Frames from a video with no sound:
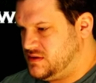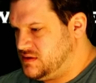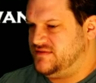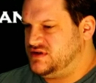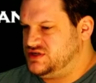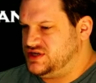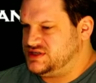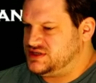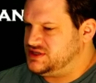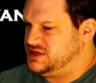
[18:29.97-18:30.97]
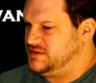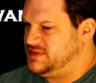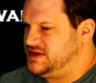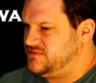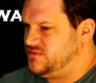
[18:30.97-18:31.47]
I'm going to have to adjust this
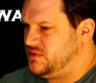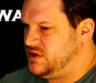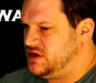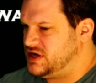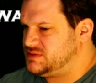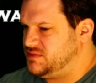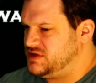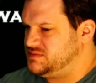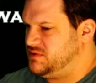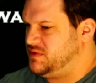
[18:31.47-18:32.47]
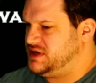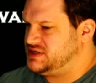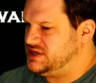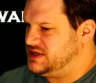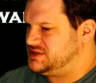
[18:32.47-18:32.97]
here a bit for our next points, but
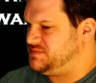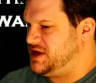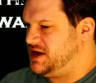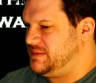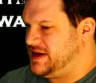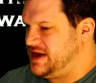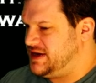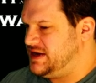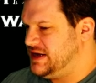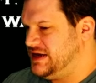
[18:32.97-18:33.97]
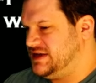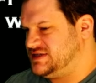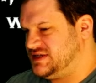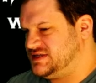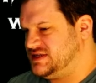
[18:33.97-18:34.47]
what it says behind my head,
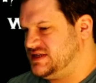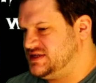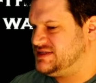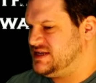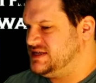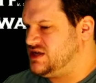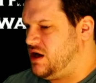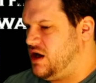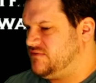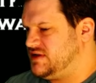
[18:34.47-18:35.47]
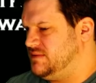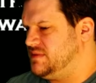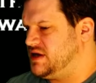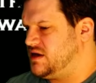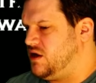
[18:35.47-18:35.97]
it says that this is
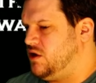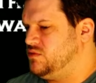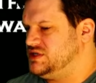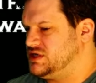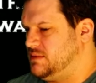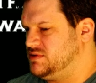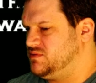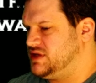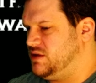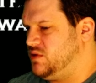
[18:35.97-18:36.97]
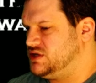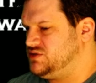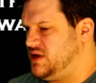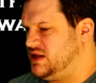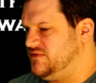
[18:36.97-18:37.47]
often but not always coupled with a
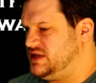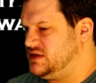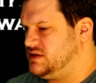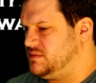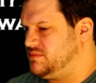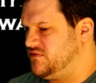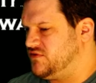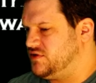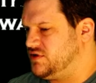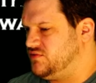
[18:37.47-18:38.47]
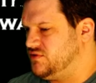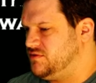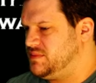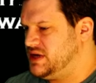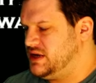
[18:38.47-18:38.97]
want to elevate the pervert
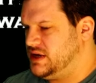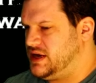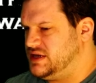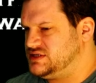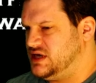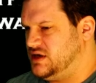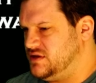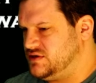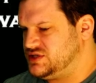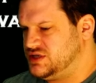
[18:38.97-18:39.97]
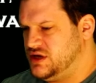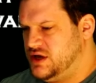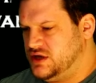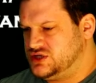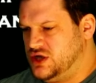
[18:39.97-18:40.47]
group against others.
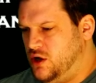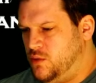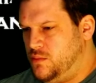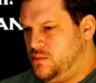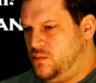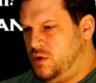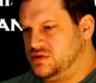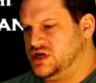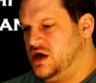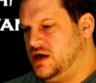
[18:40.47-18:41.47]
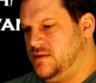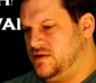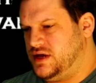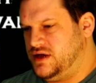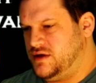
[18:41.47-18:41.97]
So what we're talking
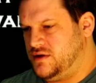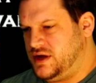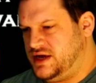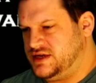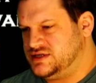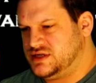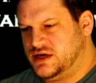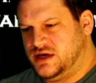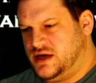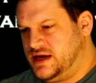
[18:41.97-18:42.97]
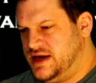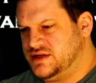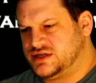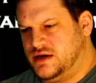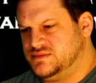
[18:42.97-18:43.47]
about here is,
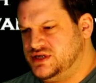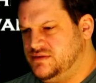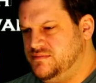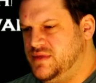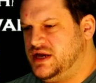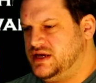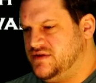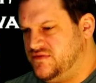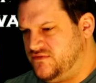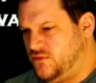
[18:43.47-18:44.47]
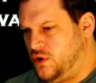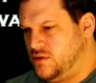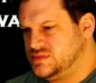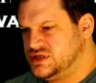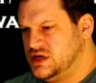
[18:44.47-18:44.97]
again, this comes in many different
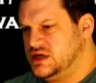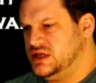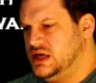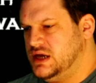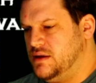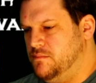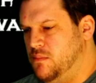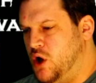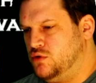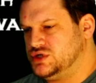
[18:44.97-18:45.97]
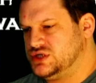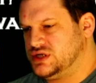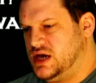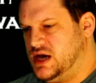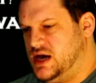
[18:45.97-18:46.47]
forms. The
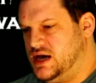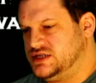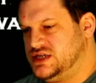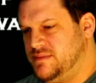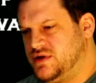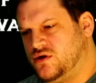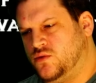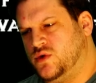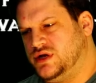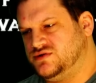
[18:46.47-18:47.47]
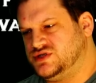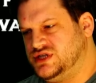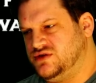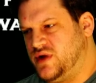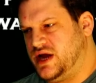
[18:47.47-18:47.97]
most typical one you
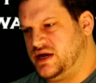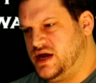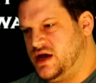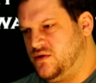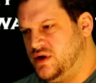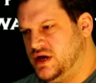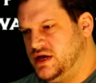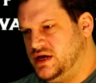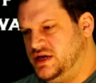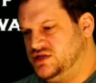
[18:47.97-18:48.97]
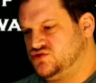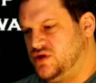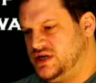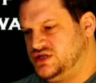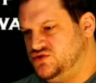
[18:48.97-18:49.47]
see right now is
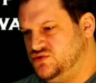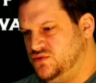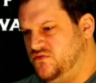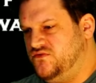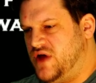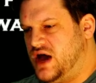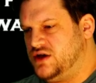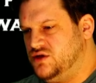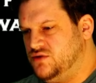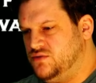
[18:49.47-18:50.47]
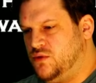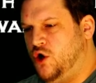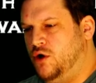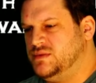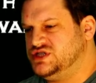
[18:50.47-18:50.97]
trying to value
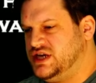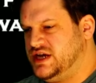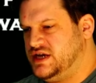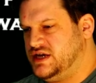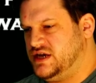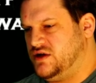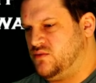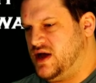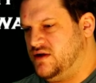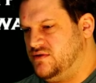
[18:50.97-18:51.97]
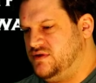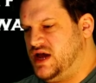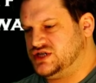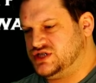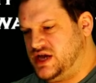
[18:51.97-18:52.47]
homogeneity
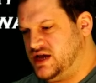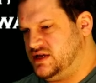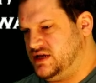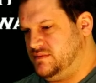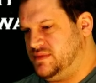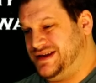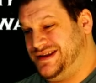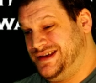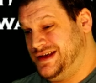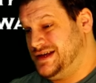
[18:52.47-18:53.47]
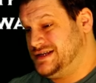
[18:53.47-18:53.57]
around nationality, but